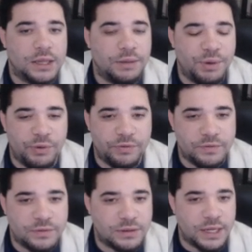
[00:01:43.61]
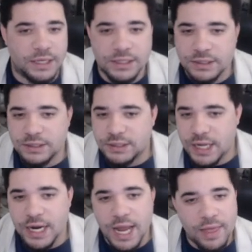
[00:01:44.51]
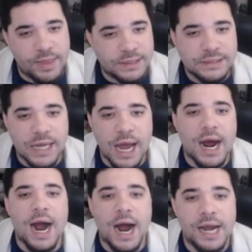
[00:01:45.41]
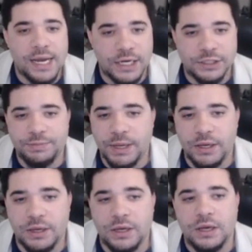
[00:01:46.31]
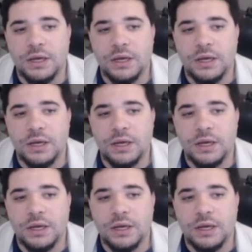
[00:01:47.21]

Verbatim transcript: let me like say it again, this is not high HP.